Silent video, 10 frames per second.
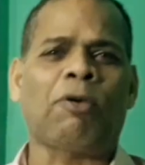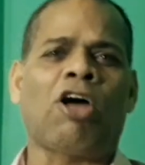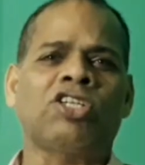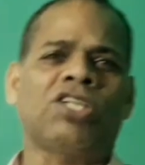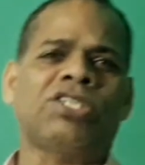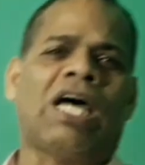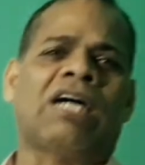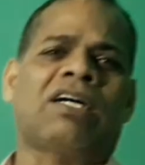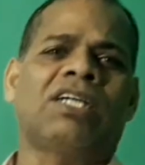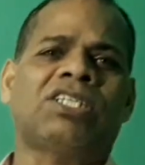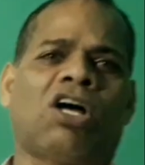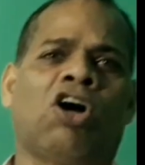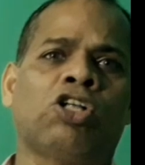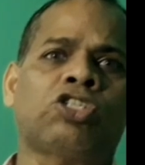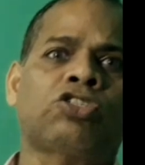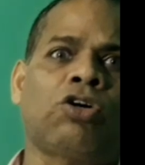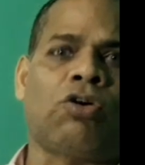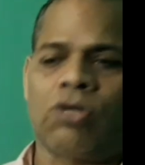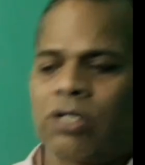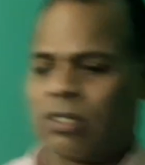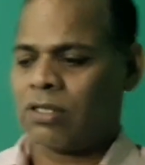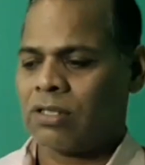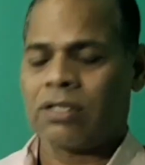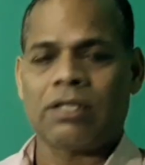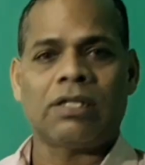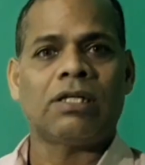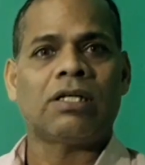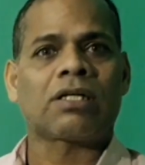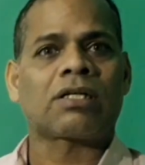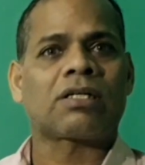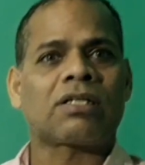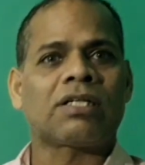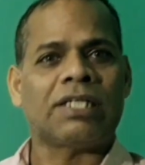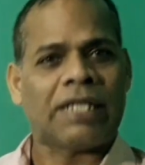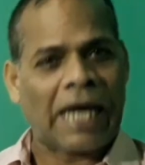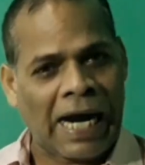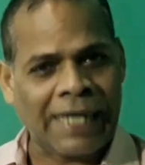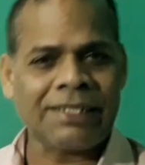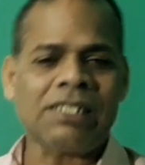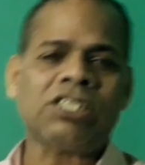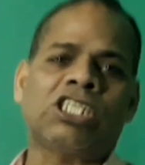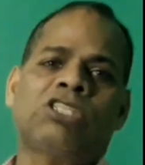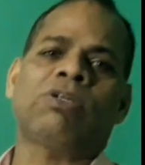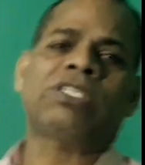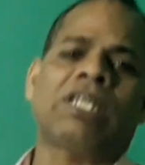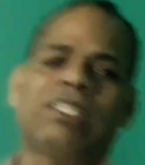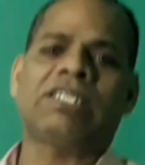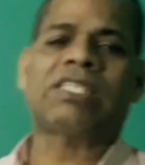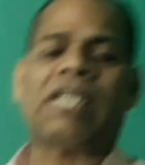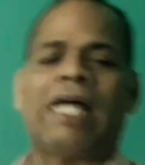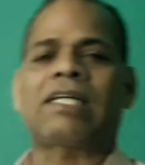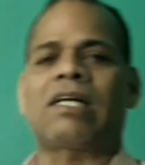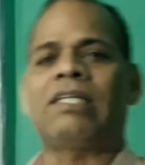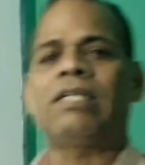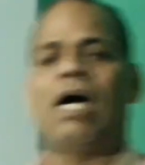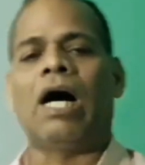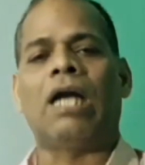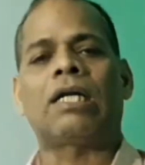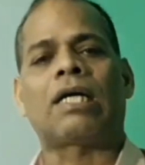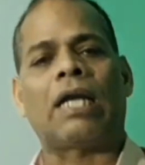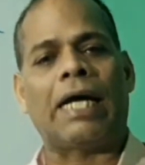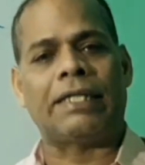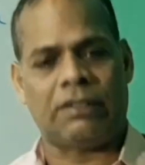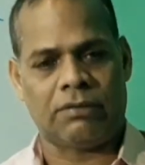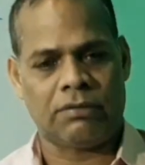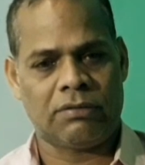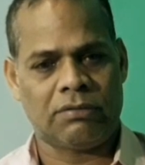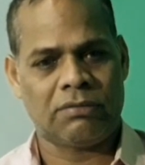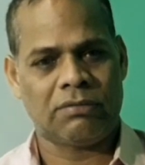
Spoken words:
process occurs also in an ideal situation, it is slightly alkaline.